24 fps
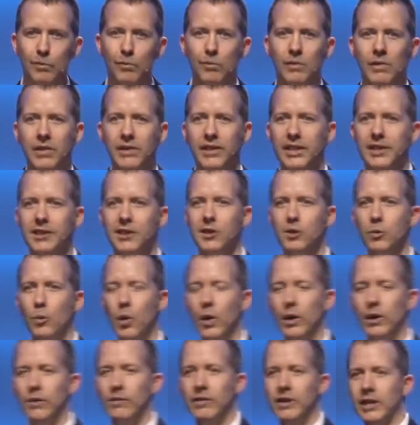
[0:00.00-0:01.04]
This is
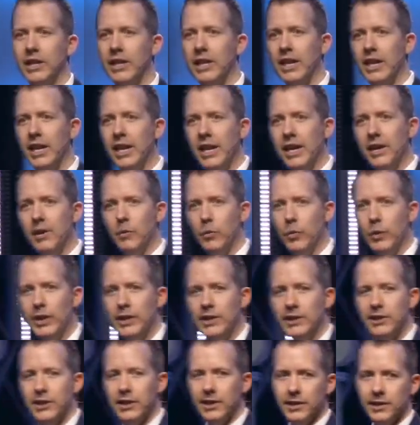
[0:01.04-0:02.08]
one of the key
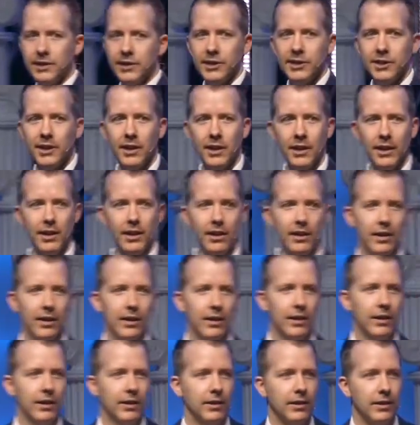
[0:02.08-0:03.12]
reasons
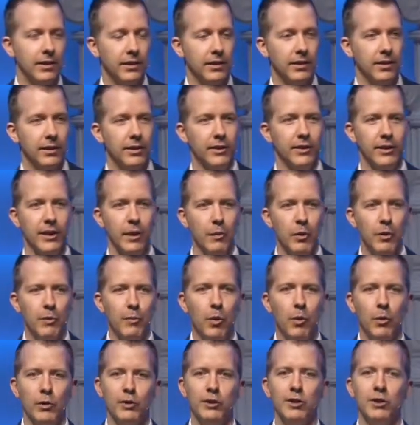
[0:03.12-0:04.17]
that we
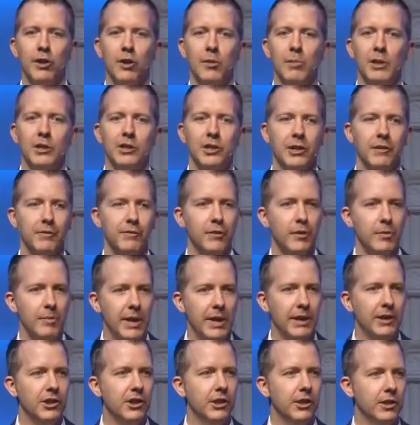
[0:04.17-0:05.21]
poured so much
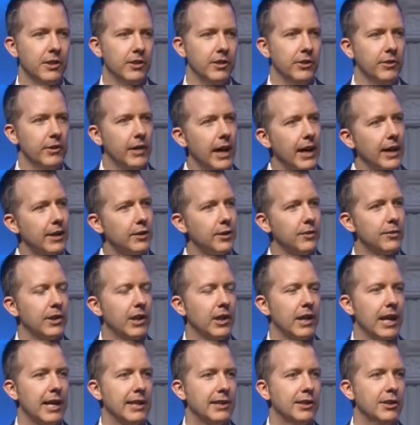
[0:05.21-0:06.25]
information into you guys over the
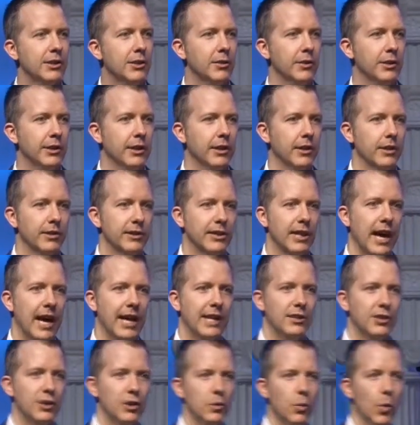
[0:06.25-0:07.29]
last 2 years.
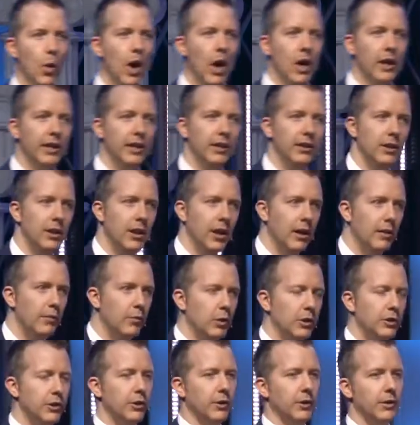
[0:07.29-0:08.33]
As you walk in love,
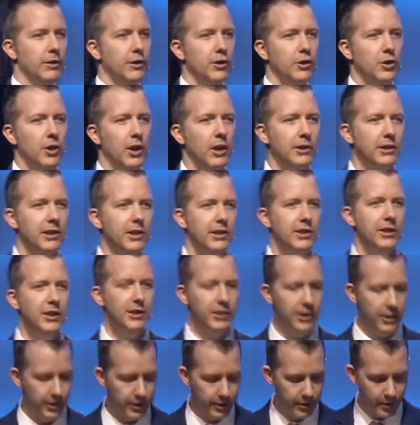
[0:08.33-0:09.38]
which you're instructed to
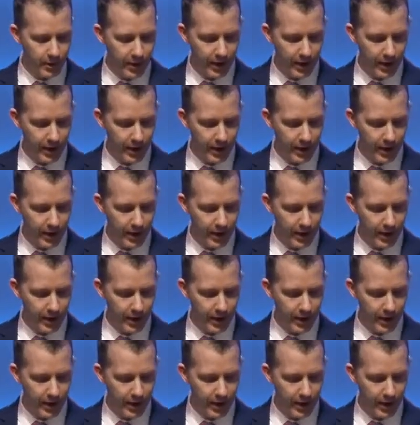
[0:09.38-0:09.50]
do,